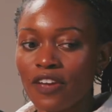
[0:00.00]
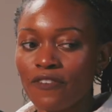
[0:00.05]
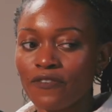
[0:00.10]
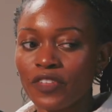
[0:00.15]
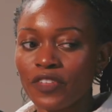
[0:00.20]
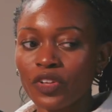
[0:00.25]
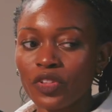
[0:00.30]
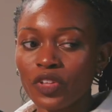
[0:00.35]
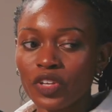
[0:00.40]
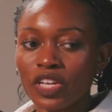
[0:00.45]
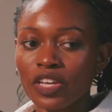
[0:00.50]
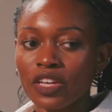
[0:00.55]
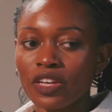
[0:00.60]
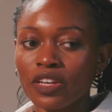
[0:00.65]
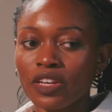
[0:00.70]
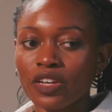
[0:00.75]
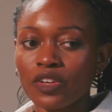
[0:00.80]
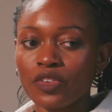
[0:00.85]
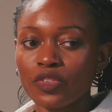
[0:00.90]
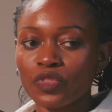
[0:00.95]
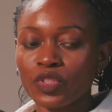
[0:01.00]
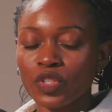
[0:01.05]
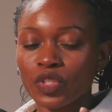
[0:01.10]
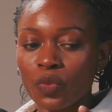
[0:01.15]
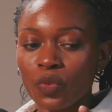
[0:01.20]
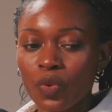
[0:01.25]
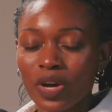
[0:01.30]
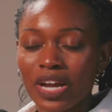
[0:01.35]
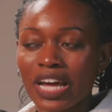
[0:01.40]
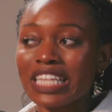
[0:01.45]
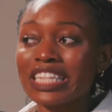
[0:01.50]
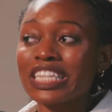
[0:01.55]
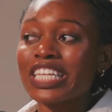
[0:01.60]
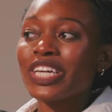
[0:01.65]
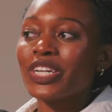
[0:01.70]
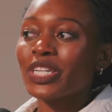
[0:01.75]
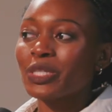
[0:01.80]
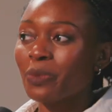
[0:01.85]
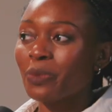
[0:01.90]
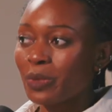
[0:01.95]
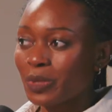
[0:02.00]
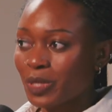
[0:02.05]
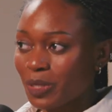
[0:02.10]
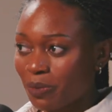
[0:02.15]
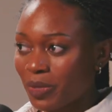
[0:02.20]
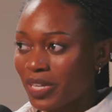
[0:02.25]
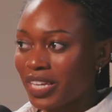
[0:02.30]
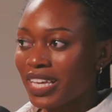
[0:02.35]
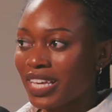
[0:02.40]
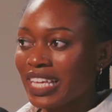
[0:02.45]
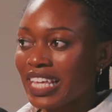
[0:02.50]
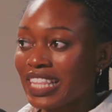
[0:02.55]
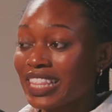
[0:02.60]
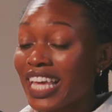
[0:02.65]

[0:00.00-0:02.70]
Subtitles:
if they're looking to what a leader's supposed to be,